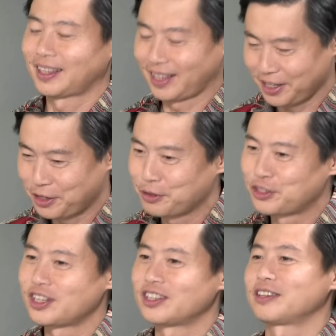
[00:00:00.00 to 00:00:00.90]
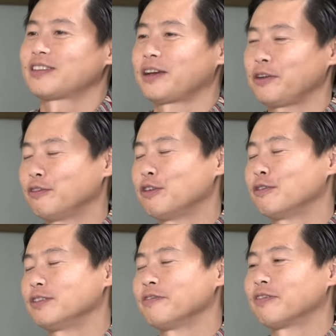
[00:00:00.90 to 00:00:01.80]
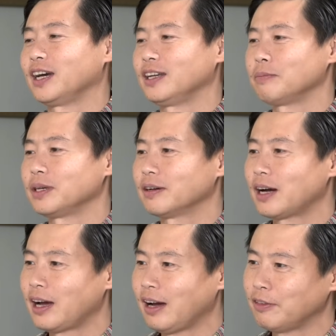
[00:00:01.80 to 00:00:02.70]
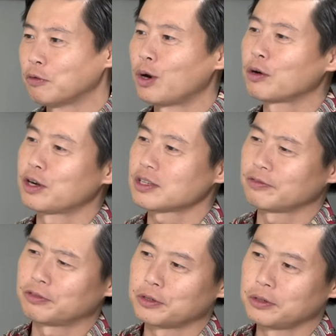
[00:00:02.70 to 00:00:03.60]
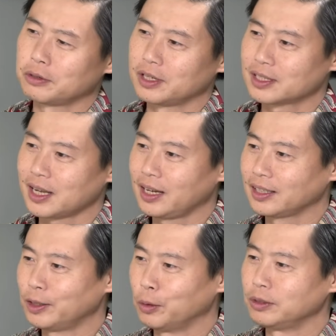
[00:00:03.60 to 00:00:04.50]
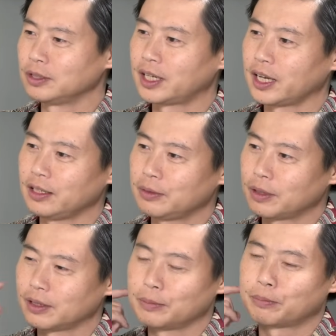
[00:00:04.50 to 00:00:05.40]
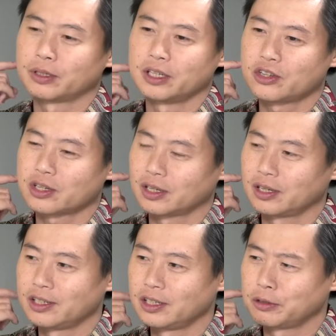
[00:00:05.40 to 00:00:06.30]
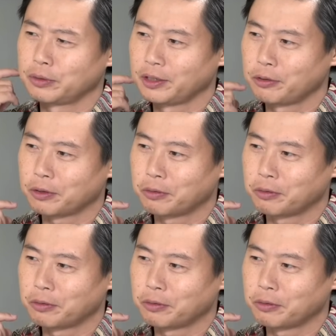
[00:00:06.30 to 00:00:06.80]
Thank you, Jingjing. Thank you for inviting me. I have one question for you. Is that a Golden Gate Bridge earring you are